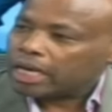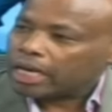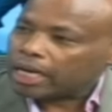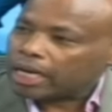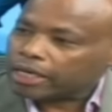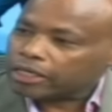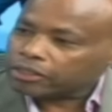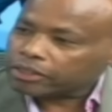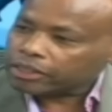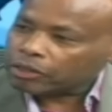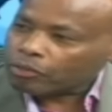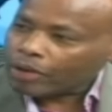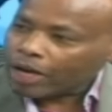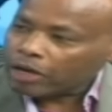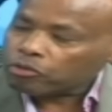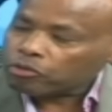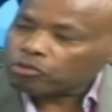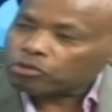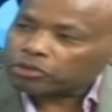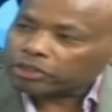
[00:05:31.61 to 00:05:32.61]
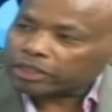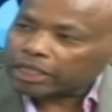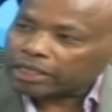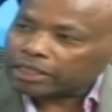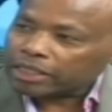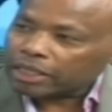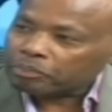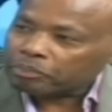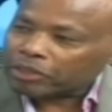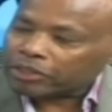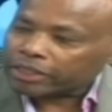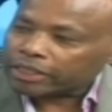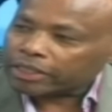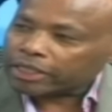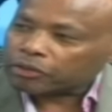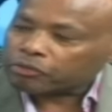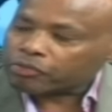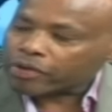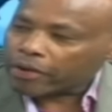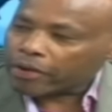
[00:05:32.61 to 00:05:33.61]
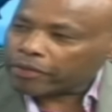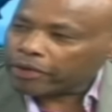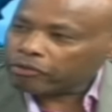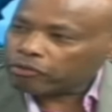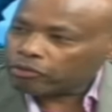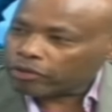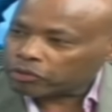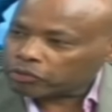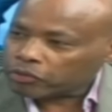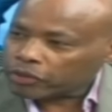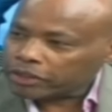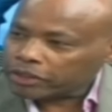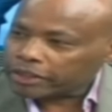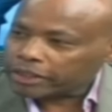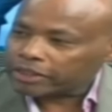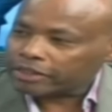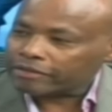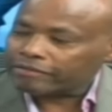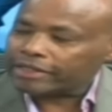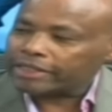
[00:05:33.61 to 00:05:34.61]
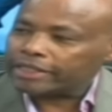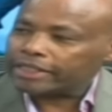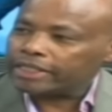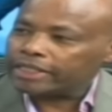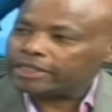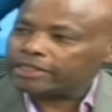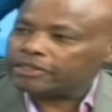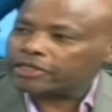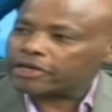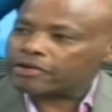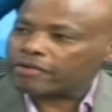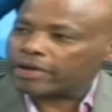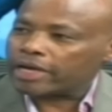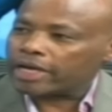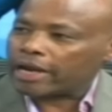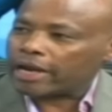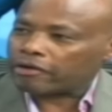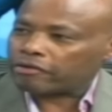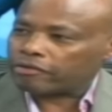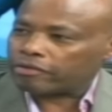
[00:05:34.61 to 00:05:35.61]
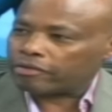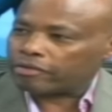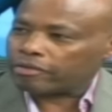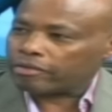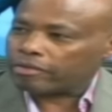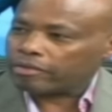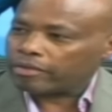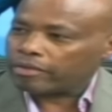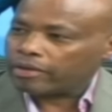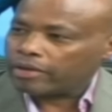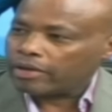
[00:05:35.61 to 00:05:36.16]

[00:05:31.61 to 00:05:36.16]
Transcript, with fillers: uh, is the one who will stand up and say that we are going to a 2017 general election.